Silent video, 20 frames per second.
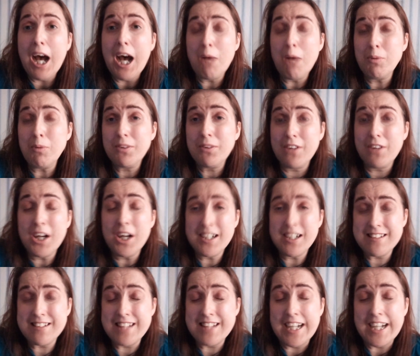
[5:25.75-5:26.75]
I would
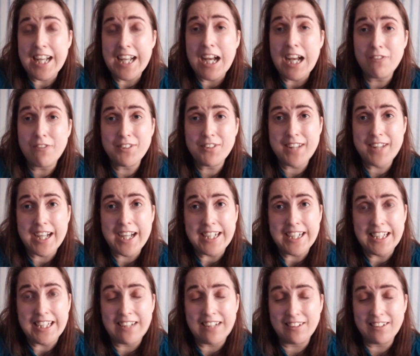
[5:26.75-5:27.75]
like to say have a
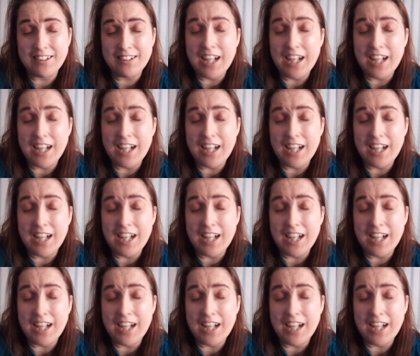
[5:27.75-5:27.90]
day,